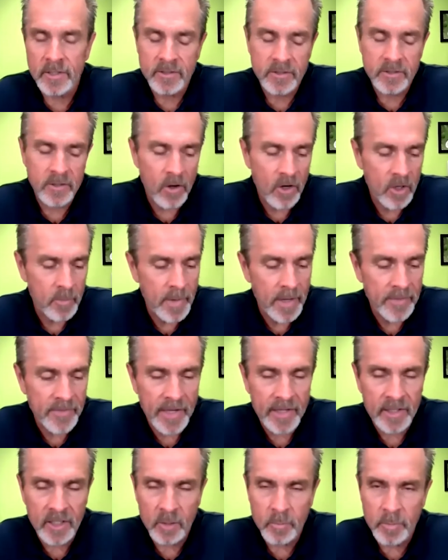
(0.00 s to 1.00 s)
Talk about
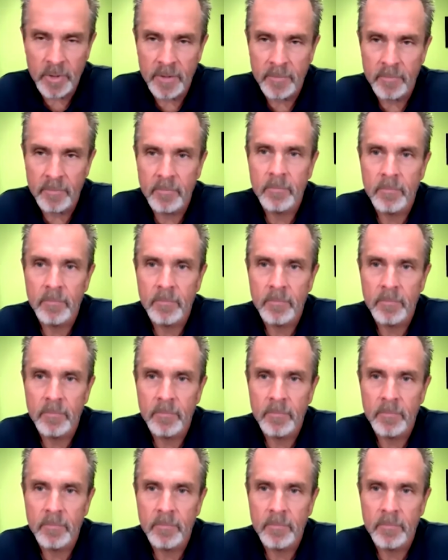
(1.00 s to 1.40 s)
that a little bit.